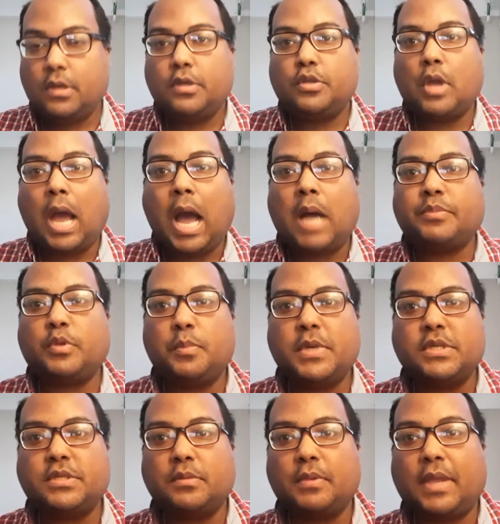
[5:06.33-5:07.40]
Your
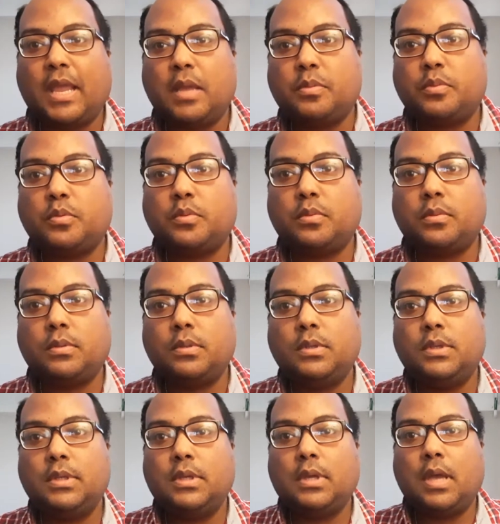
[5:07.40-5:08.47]
optimism gets
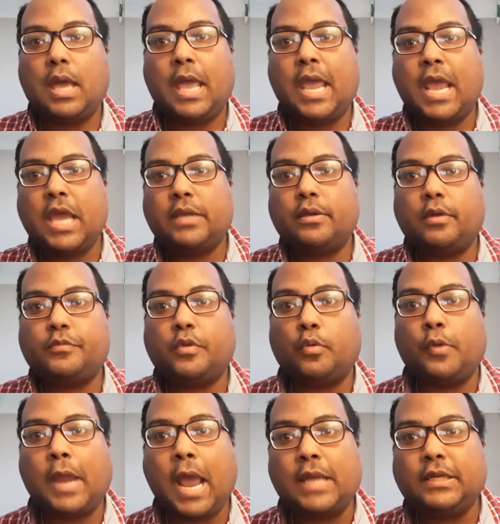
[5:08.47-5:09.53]
ahead of the
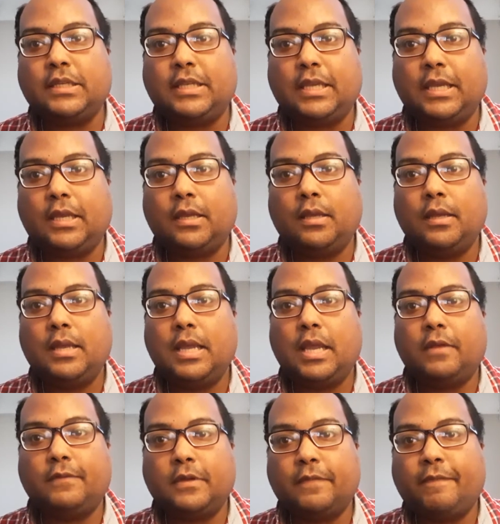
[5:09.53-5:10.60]
reality
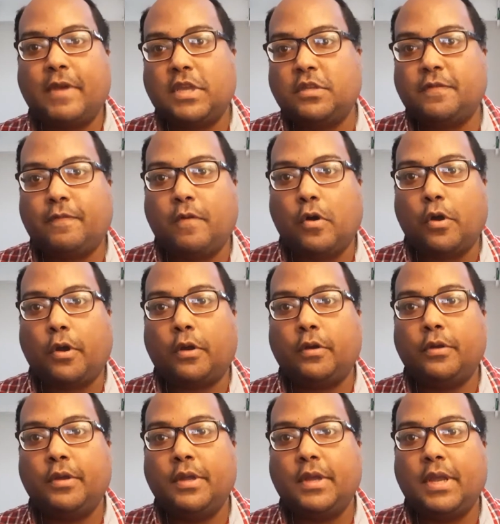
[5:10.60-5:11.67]
in the phase 4,
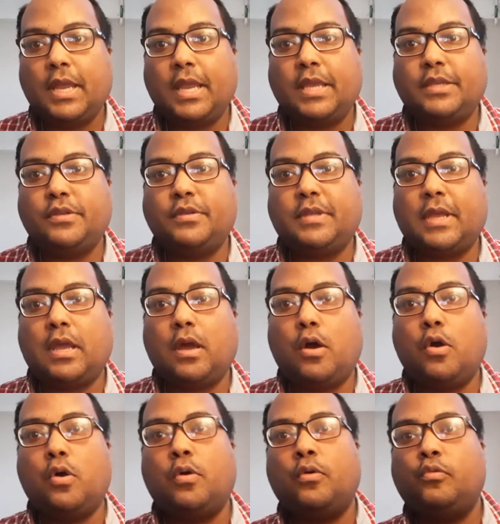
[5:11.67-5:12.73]
and you say,
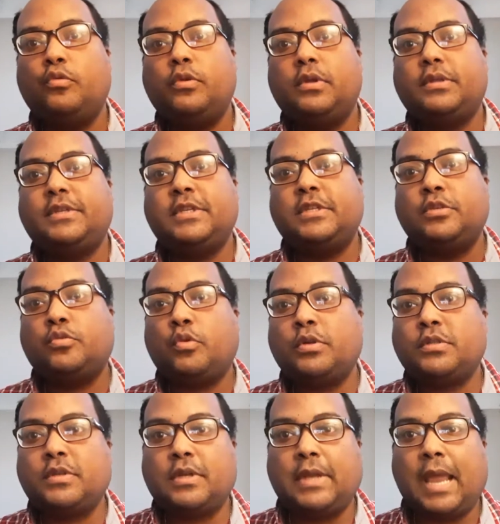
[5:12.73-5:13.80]
oh, this is
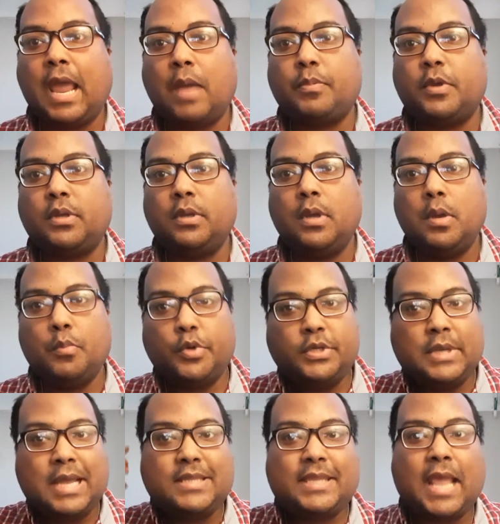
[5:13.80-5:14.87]
what's going to happen, but you're
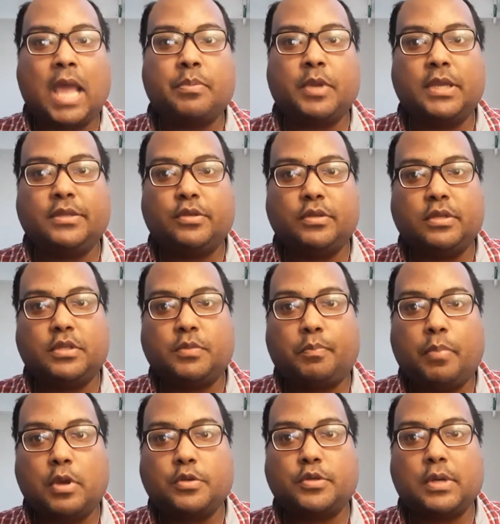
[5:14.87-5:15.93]
not tapping into the
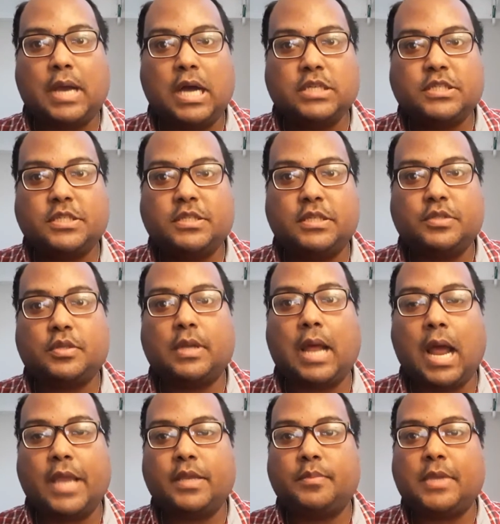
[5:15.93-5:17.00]
spiritual consciousness of the
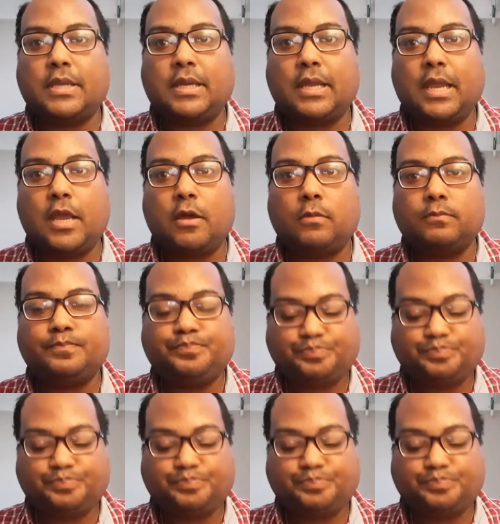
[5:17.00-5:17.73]
I am that I am.